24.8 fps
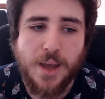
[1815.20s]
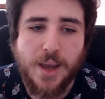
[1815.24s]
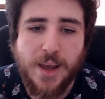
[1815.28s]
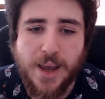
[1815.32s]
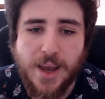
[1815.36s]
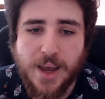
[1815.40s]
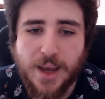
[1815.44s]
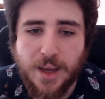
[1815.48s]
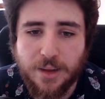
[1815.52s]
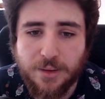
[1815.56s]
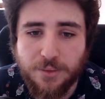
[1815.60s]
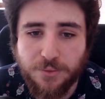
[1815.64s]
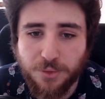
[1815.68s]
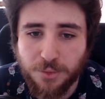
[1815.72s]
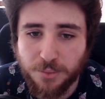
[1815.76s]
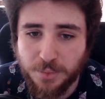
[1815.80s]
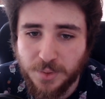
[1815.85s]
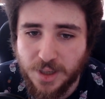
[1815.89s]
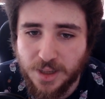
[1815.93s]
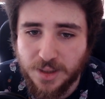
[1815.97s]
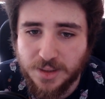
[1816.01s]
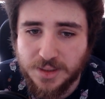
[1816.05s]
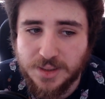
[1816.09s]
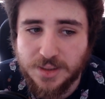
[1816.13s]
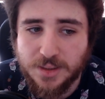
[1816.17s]
and from
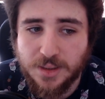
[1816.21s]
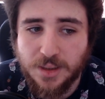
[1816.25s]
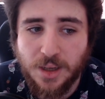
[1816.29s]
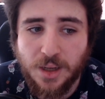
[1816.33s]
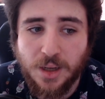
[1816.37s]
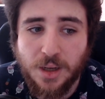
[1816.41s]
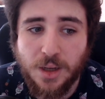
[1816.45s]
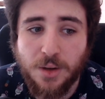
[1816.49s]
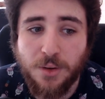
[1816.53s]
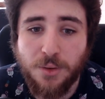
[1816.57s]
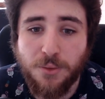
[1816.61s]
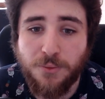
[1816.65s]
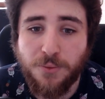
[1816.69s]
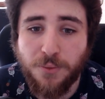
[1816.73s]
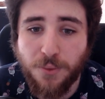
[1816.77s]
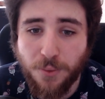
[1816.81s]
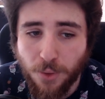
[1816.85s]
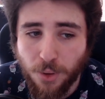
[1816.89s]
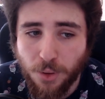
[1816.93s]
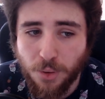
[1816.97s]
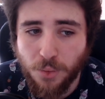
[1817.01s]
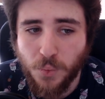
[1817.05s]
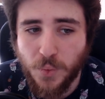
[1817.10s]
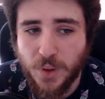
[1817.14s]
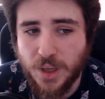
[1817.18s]
this,
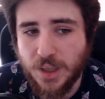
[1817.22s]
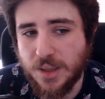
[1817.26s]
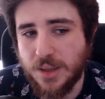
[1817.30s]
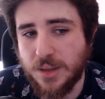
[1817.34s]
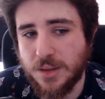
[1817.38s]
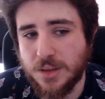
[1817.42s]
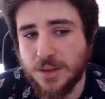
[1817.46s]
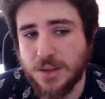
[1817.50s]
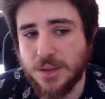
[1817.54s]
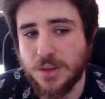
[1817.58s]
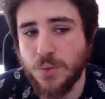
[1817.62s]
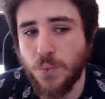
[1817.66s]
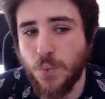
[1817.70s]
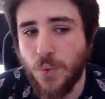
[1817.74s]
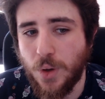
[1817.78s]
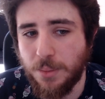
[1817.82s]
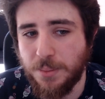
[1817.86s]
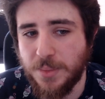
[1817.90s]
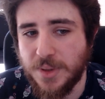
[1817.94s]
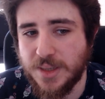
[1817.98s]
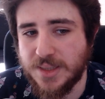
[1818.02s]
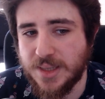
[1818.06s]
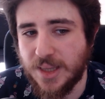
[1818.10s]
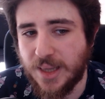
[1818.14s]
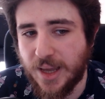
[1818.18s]
4 winners will
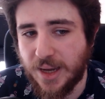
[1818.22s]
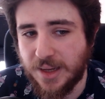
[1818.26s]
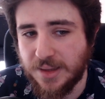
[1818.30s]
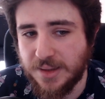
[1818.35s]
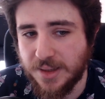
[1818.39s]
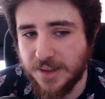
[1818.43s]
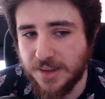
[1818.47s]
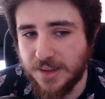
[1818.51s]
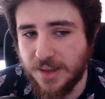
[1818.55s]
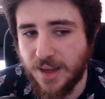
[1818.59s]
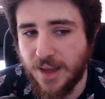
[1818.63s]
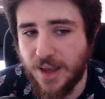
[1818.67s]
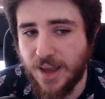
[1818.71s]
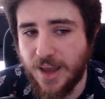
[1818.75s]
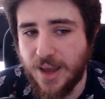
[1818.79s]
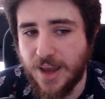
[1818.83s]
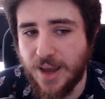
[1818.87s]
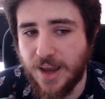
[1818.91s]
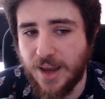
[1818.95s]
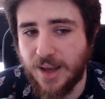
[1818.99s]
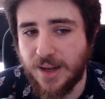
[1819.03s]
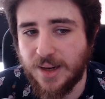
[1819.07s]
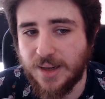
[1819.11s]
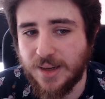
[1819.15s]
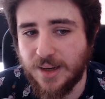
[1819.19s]
be selected,
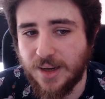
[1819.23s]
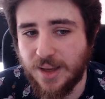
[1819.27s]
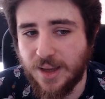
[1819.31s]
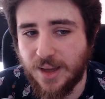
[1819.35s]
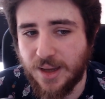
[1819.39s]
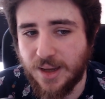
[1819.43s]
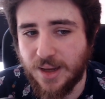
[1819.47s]
and